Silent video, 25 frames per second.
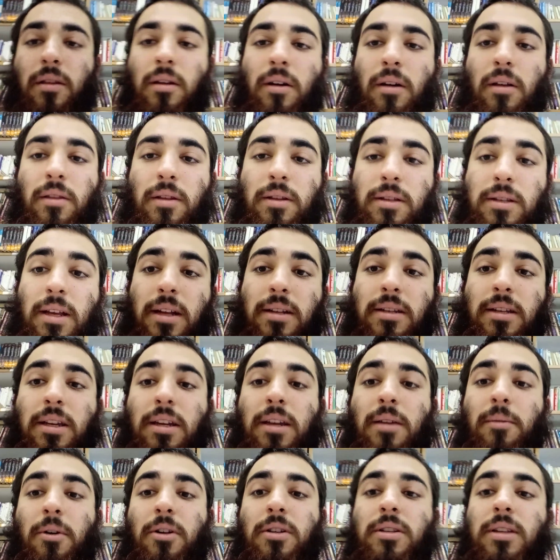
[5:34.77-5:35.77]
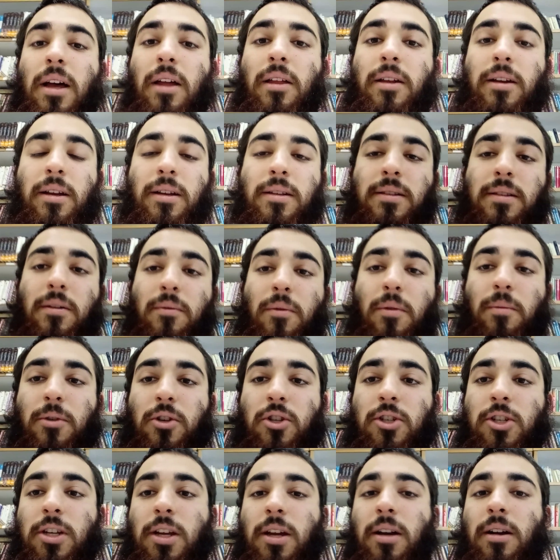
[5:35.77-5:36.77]
the tzaddikim are telling us that when
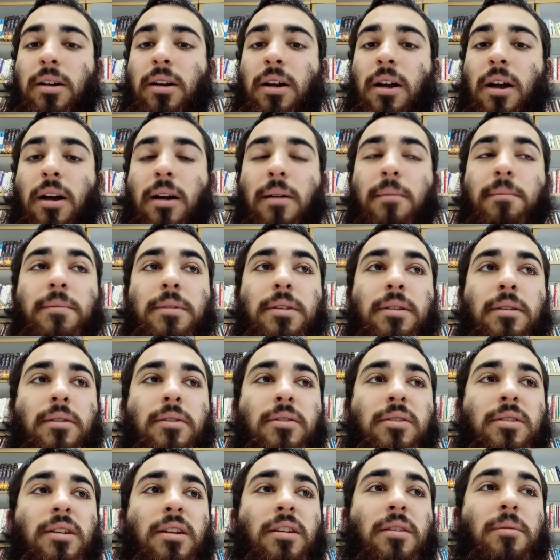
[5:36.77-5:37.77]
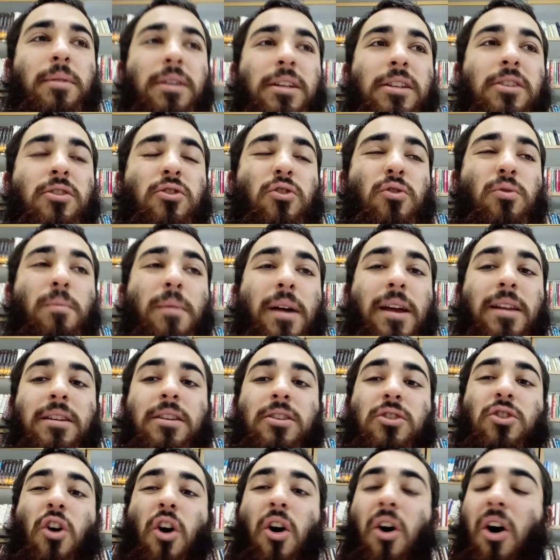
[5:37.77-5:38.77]
Mashiach comes, there's going to be
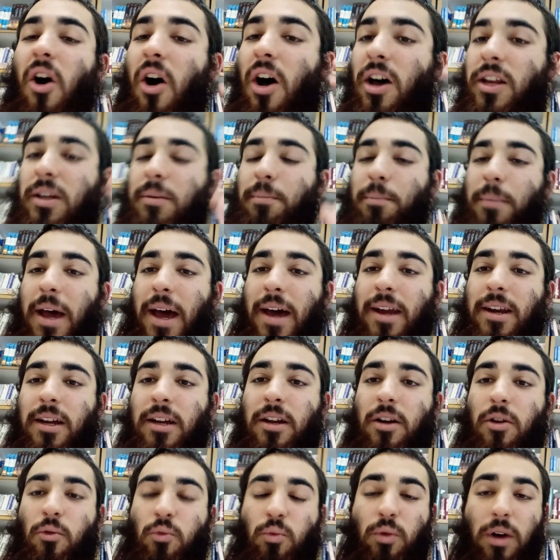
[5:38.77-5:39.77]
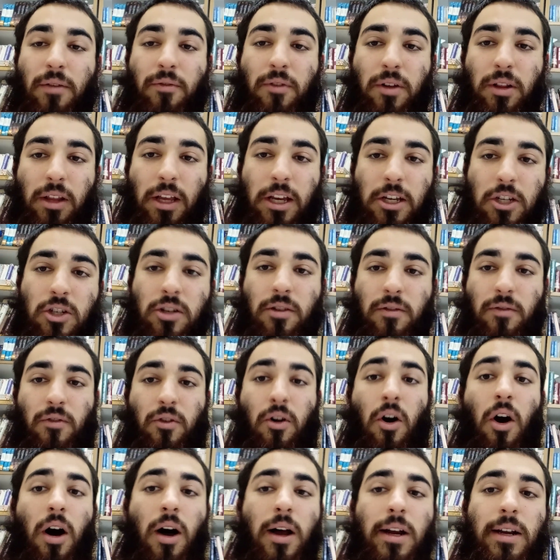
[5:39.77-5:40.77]
tremendous automatic revelation of
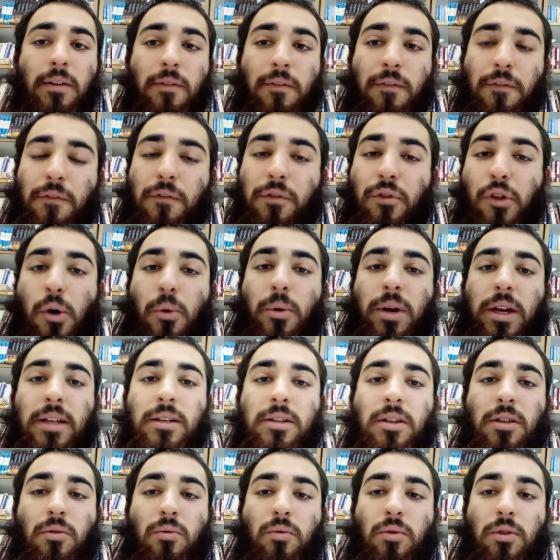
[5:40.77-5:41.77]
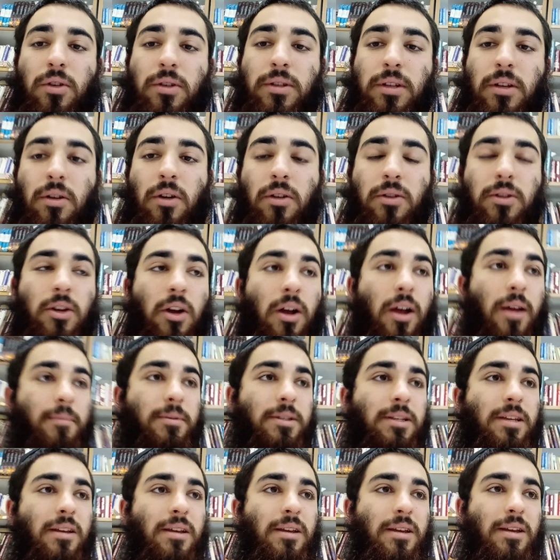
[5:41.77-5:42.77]
God flowing into the world at all
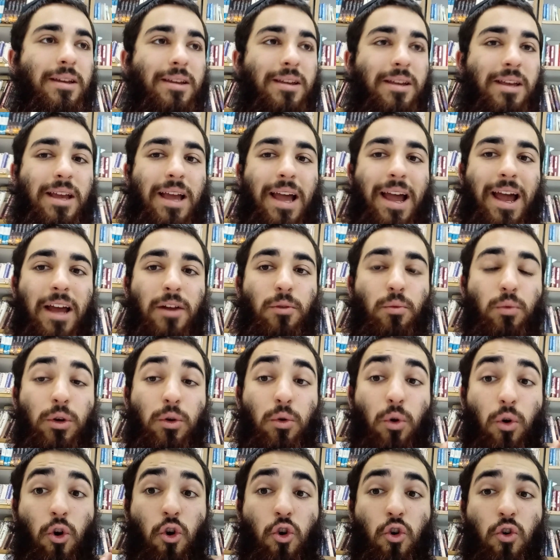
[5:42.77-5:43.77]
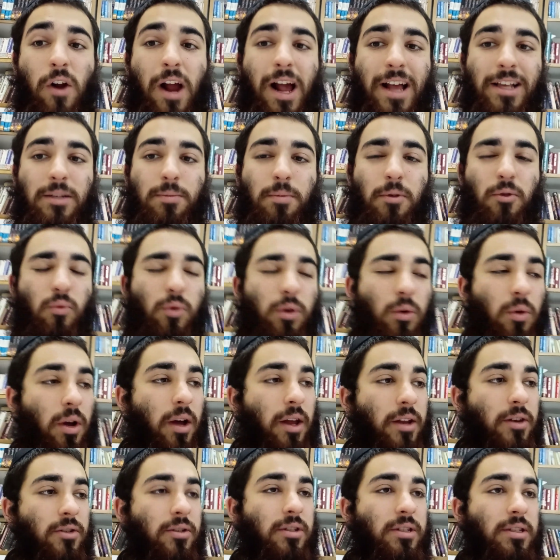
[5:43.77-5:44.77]
times, and we will grasp it, we will
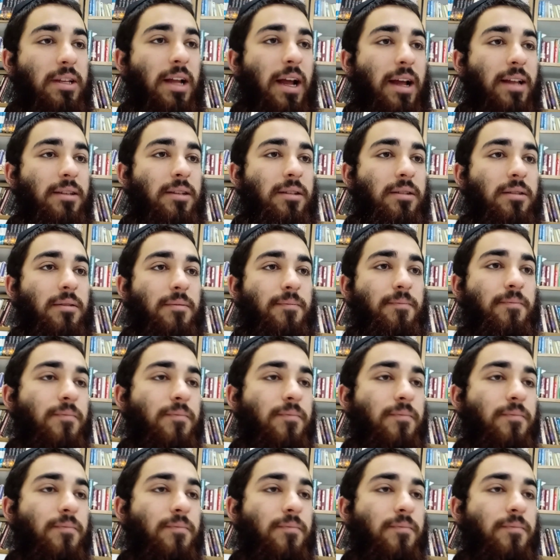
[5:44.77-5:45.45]
understand it.